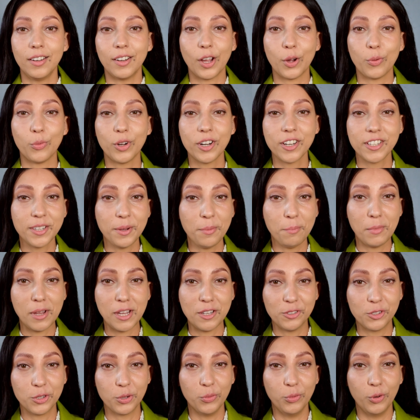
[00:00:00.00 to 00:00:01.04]
Now, what does it
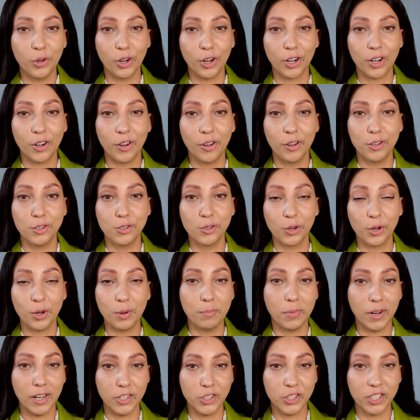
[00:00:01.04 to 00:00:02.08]
mean to work on no
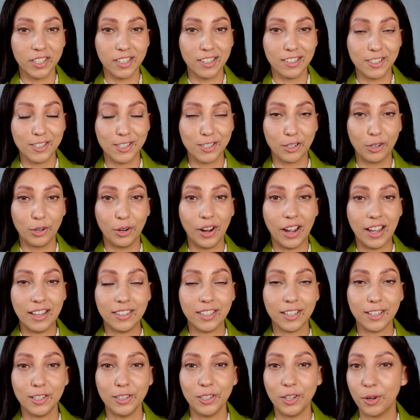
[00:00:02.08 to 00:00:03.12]
budget? So I
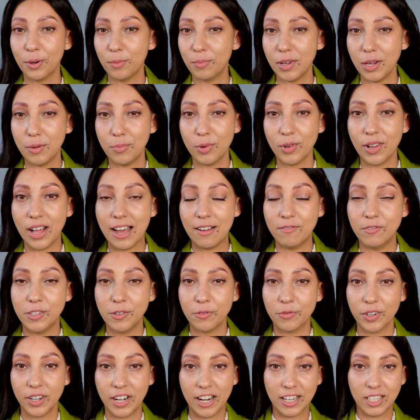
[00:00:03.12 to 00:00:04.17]
think a lot of people have
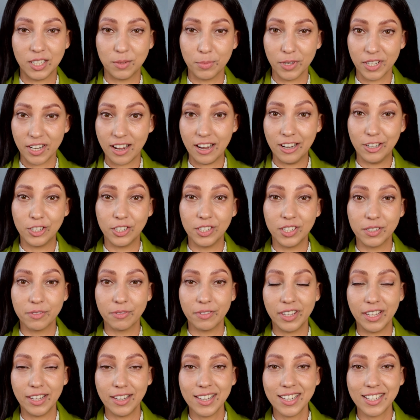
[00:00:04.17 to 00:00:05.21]
different explanations
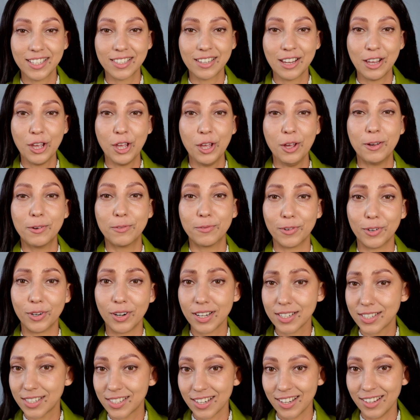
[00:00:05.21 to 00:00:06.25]
for this. For
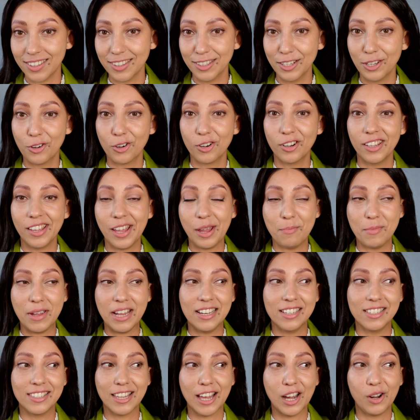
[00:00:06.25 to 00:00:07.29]
us, it literally
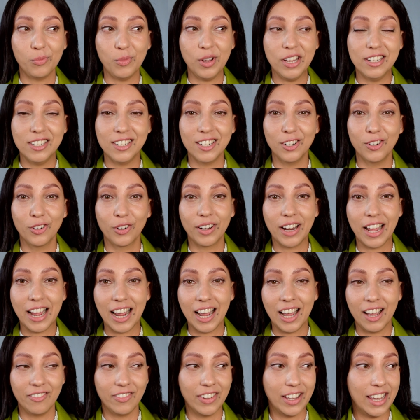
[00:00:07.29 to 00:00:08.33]
means that we did not
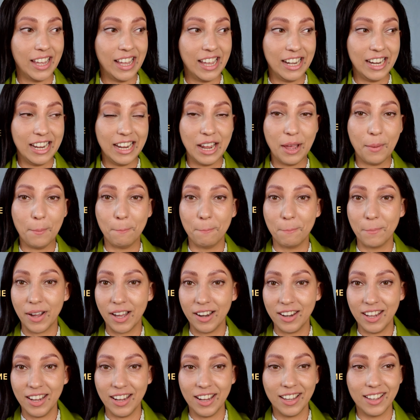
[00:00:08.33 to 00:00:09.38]
have any
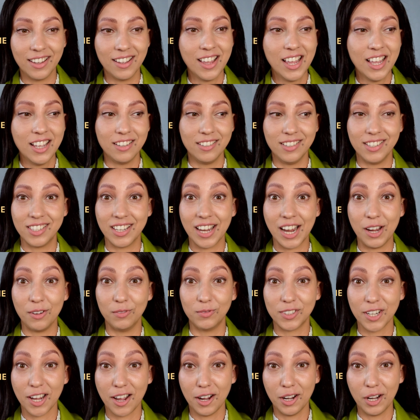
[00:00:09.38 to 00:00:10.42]
money
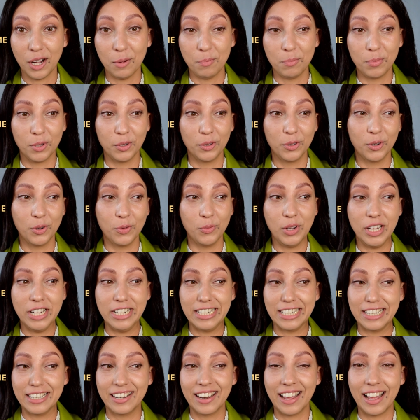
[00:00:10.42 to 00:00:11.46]
saved up or we
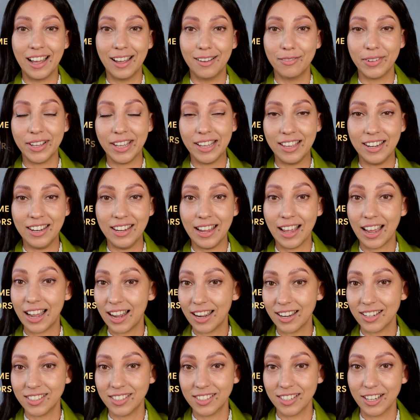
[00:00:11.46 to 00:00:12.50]
didn't have any
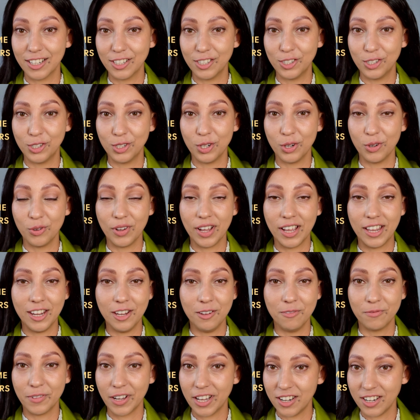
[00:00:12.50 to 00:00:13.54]
access to any
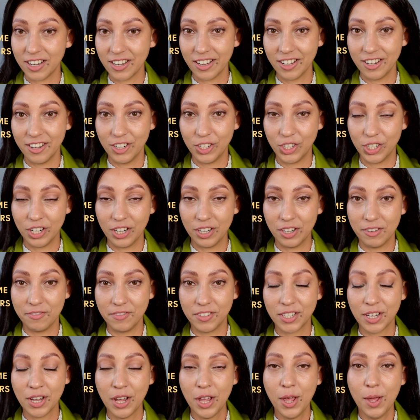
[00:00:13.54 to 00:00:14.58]
funding
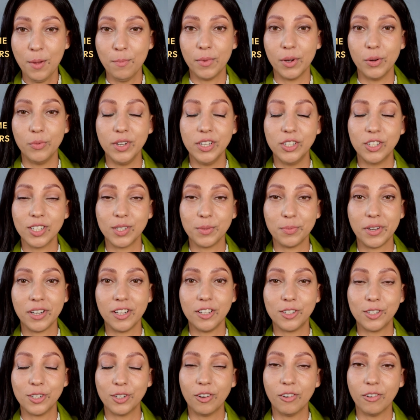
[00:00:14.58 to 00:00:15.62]
initiatives, but we just
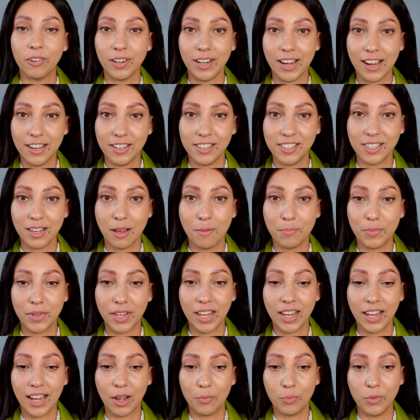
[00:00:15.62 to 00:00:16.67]
wanted to create
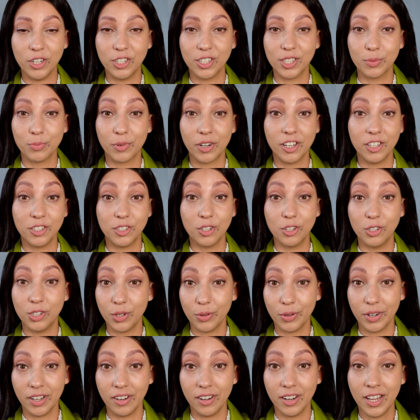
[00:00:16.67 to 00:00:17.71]
something and we just wanted to
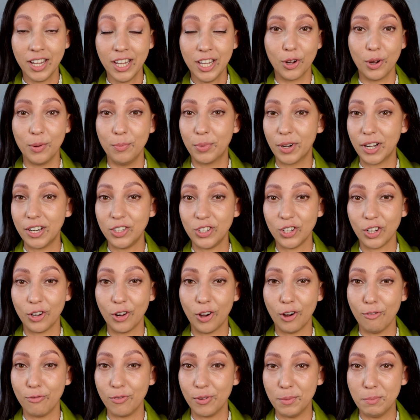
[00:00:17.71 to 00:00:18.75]
do it. No budget
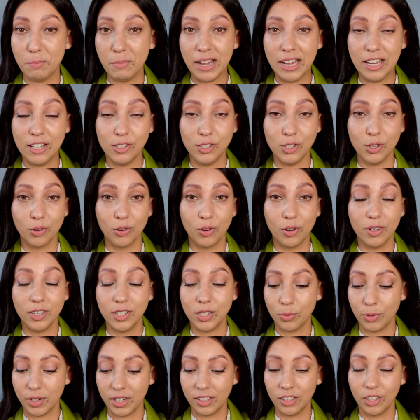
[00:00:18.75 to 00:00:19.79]
often means you're
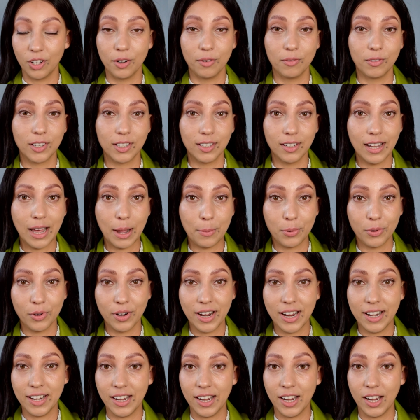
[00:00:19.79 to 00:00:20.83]
doing a lot of
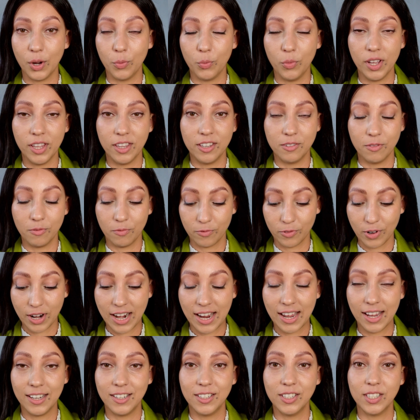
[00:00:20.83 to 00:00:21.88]
collaborating with
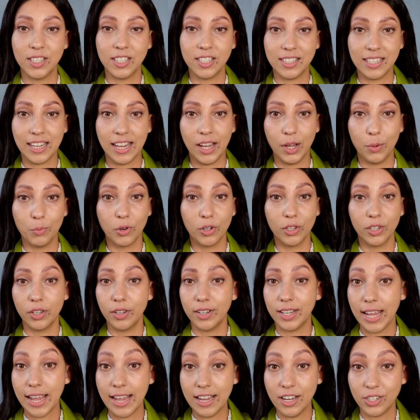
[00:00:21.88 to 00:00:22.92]
friends, seeing what
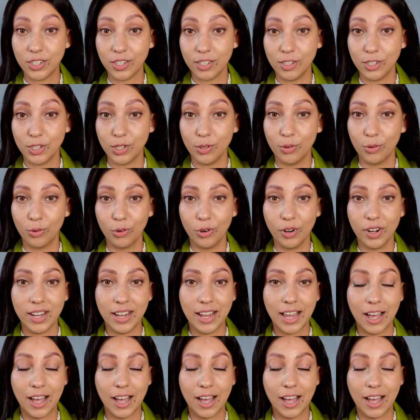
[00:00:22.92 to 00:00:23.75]
locations you already